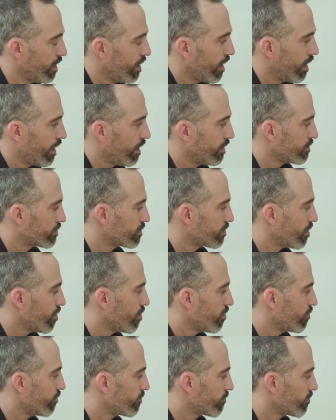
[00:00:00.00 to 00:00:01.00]
And
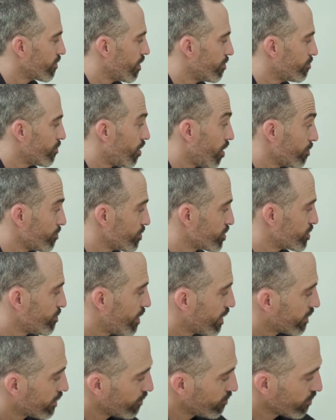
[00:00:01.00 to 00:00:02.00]
so from our
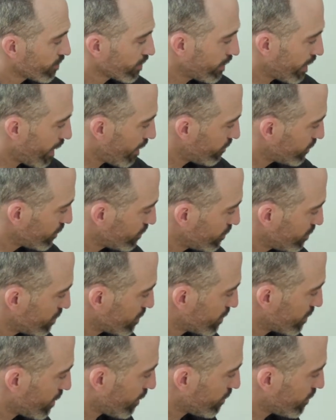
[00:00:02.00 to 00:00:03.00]
perspective, we're going to have to
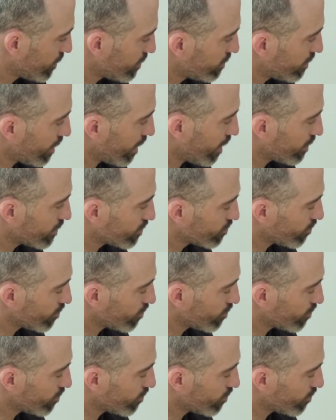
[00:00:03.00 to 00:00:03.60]
just cut this down.